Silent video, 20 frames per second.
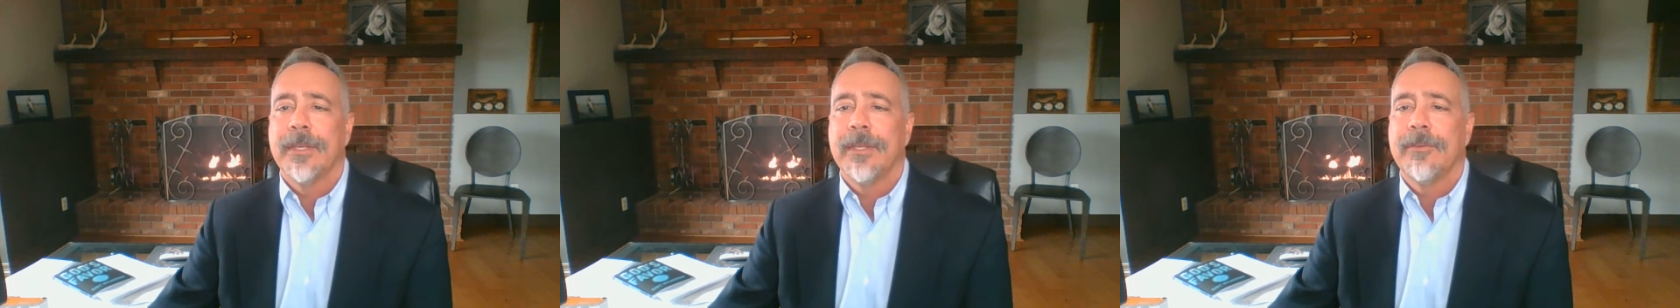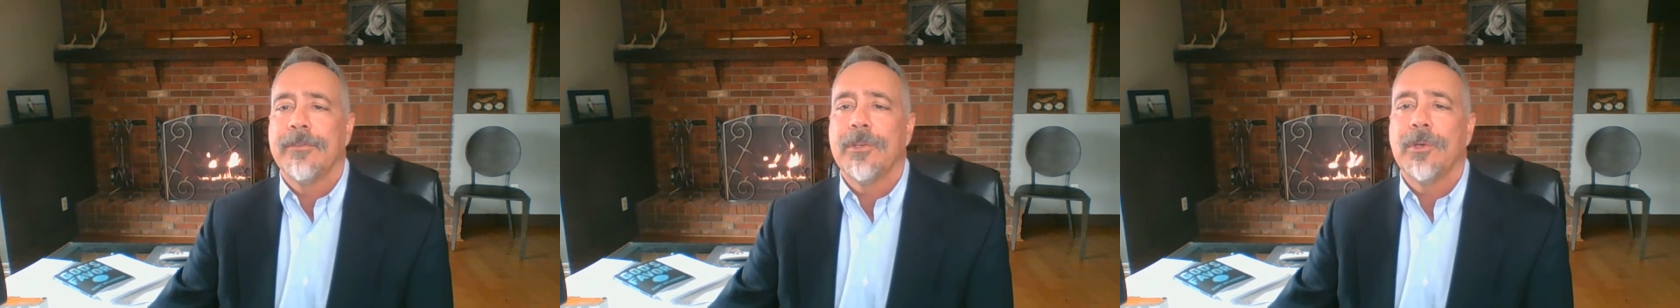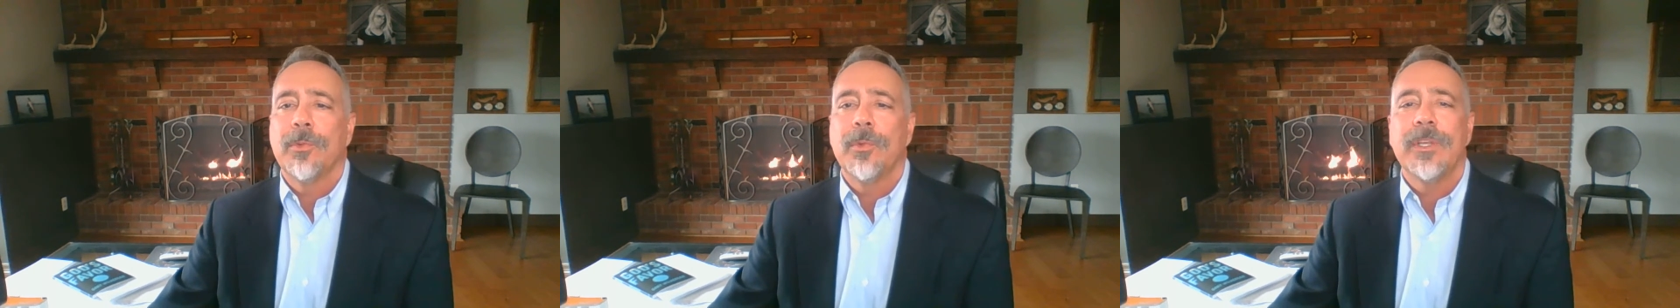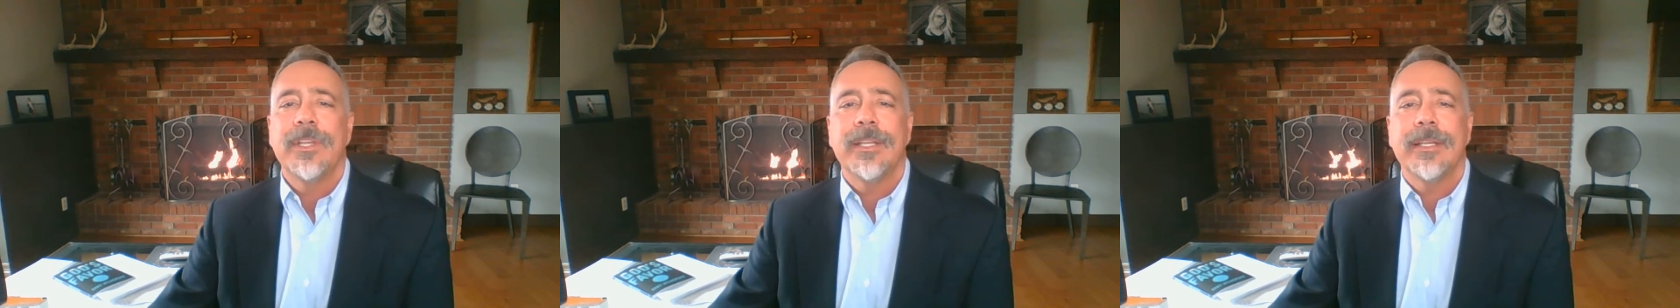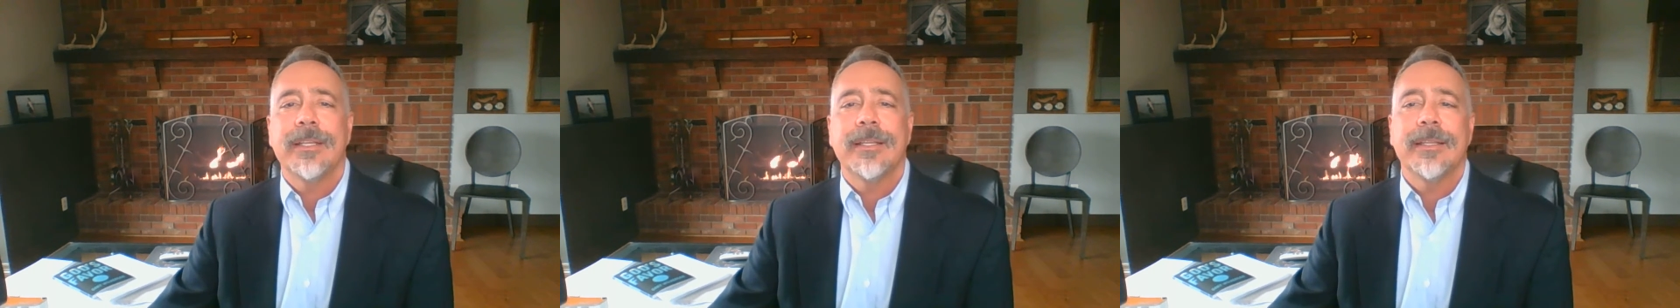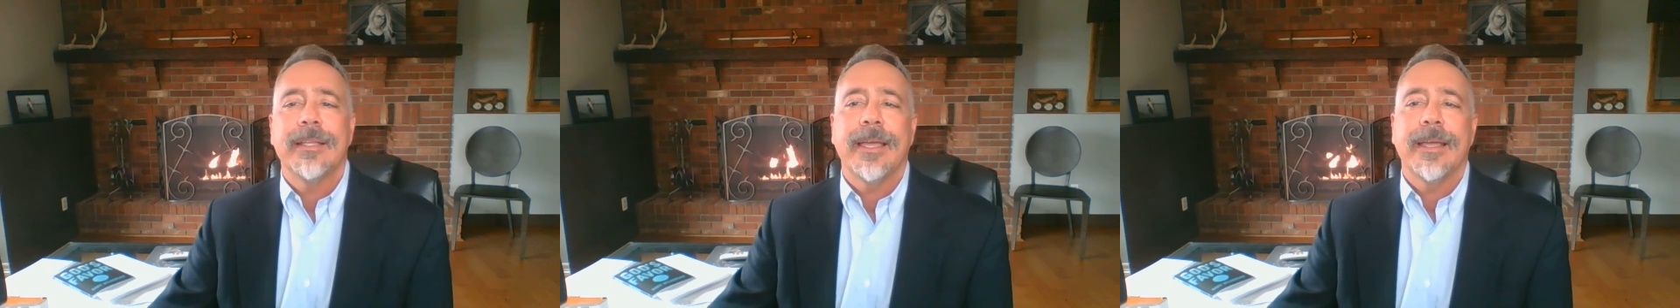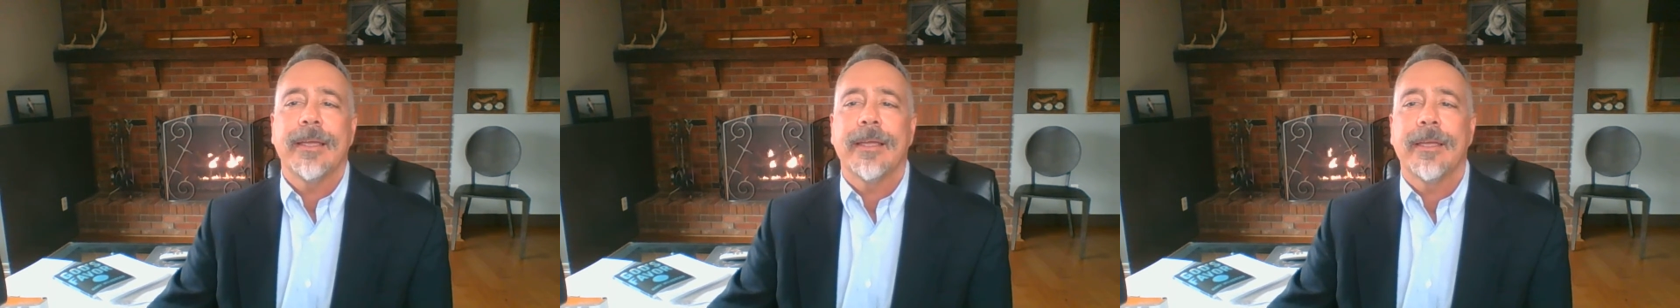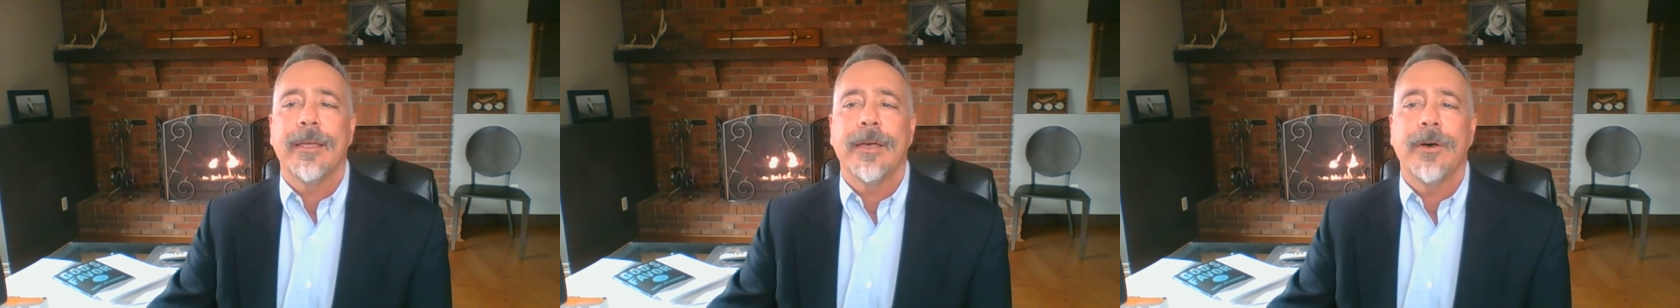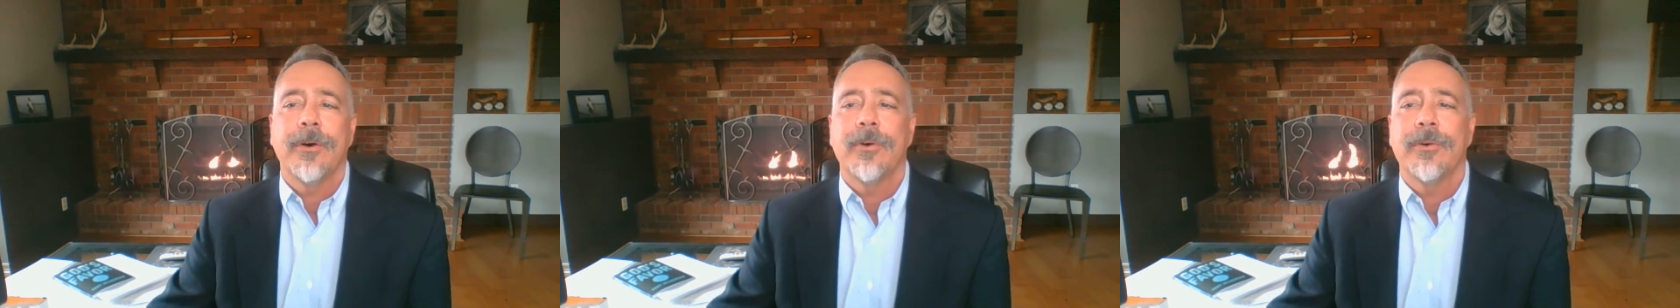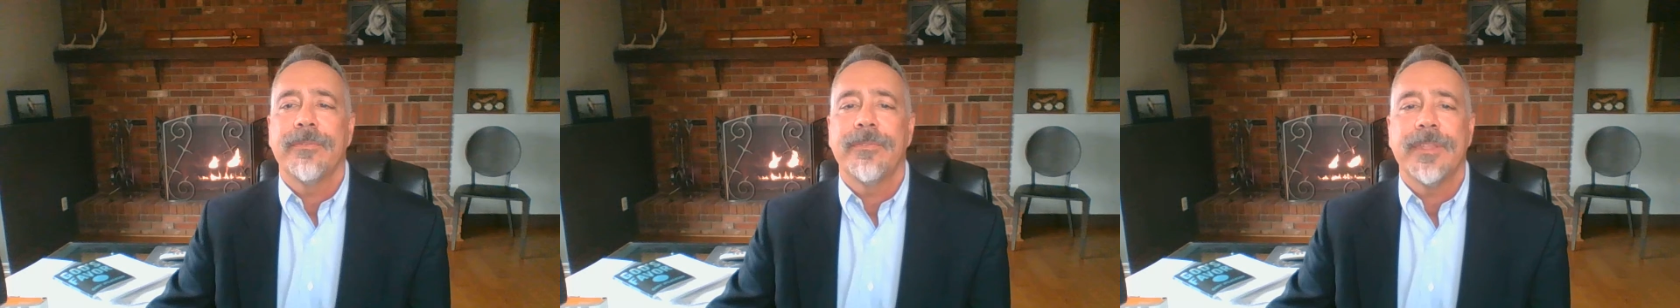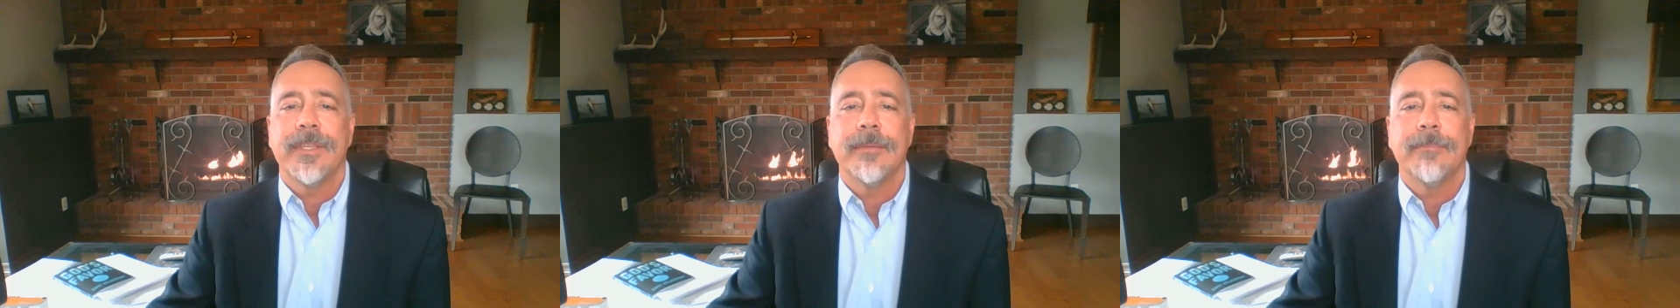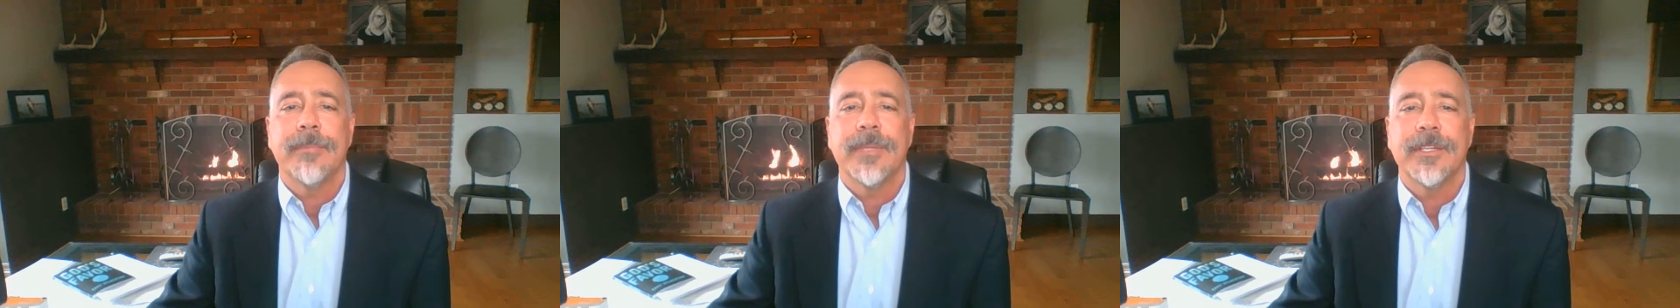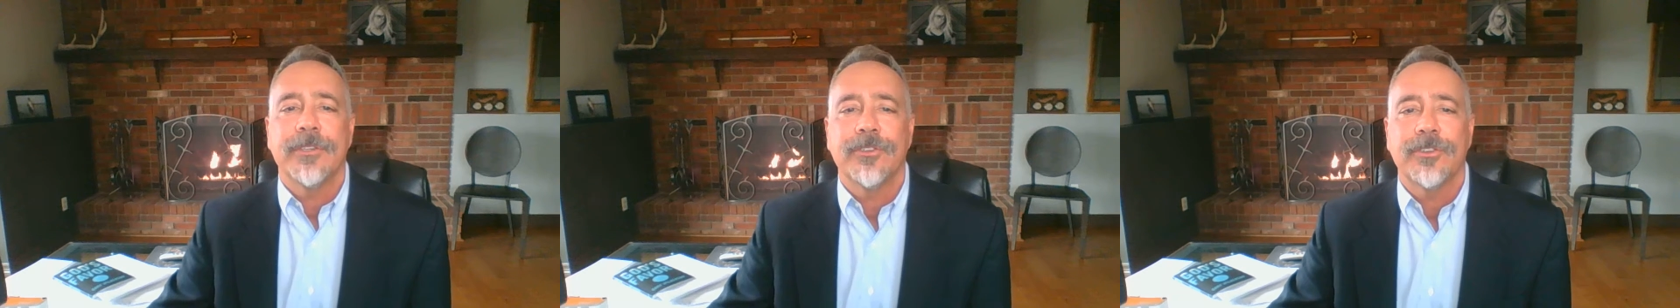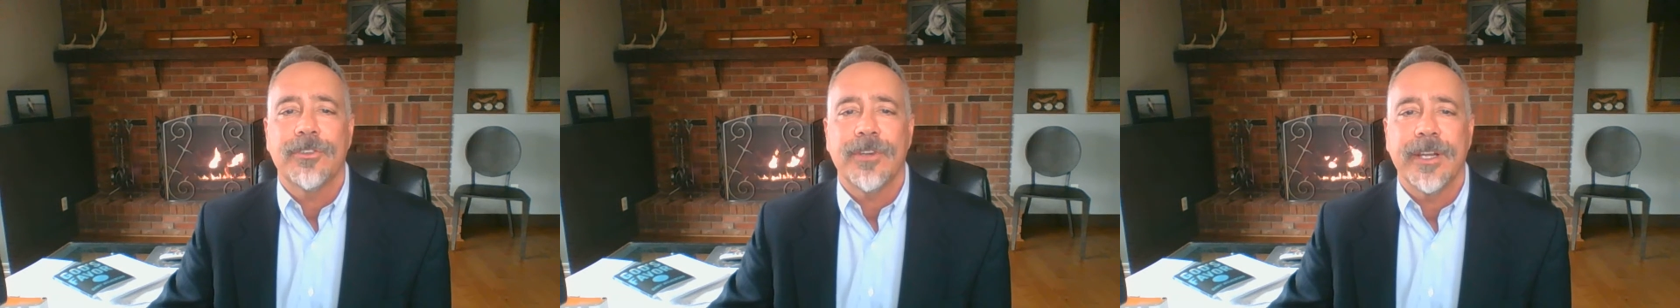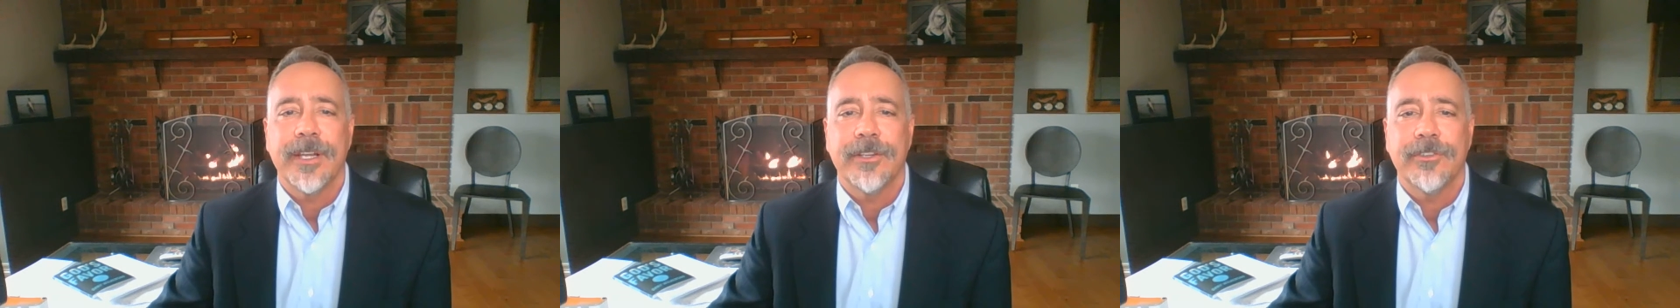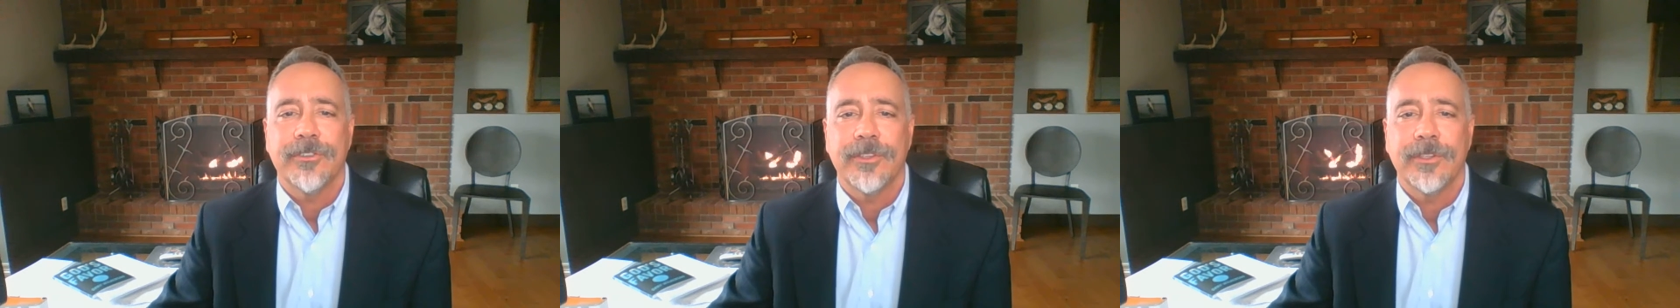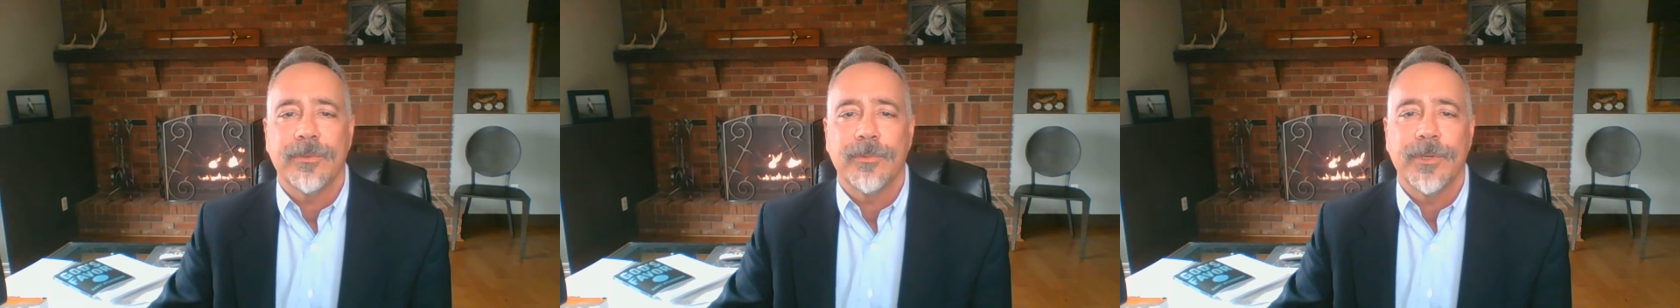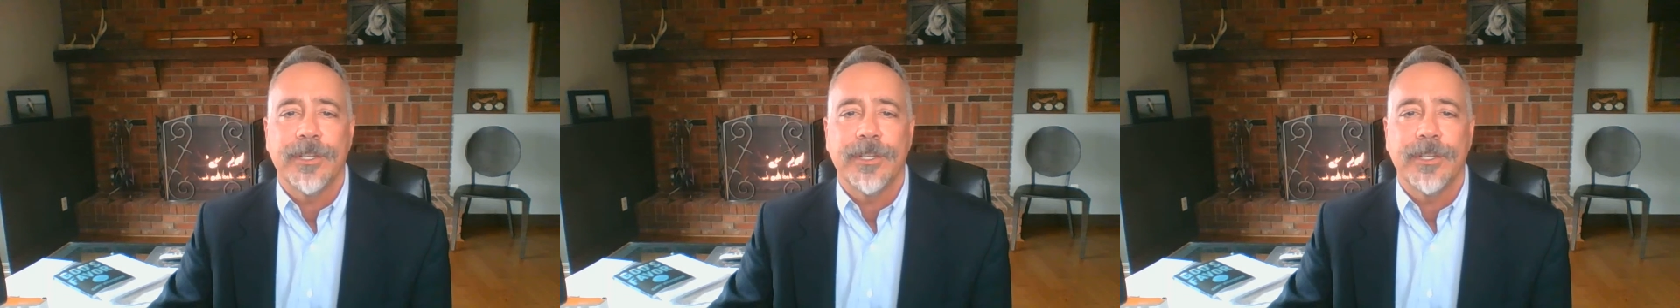If you're willing to let go of the administration,